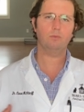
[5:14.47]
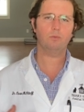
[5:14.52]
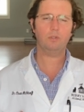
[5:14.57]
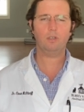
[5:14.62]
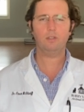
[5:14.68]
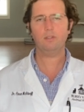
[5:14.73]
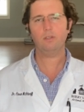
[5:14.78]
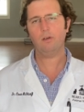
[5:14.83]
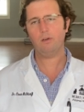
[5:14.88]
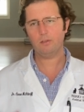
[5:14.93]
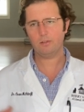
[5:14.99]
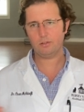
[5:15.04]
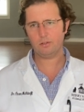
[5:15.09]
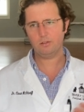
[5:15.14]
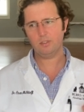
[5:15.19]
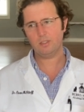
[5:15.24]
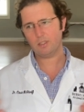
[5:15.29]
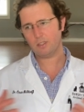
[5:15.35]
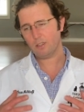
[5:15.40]
When our dogs
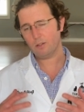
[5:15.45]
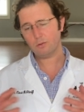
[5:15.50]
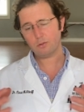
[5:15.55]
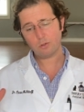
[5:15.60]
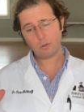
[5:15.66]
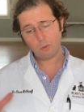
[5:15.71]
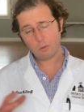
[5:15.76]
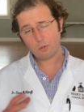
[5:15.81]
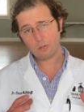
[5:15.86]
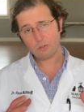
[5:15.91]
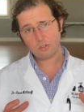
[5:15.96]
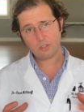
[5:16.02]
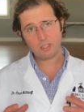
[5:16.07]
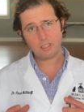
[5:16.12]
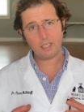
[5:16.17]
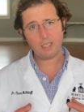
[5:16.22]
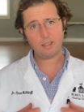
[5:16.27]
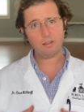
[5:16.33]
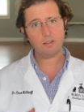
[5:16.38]
are in close quarters
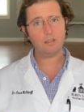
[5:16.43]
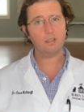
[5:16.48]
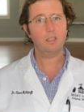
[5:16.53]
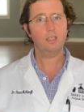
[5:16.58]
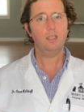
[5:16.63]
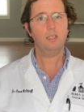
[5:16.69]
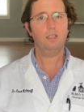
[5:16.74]
together,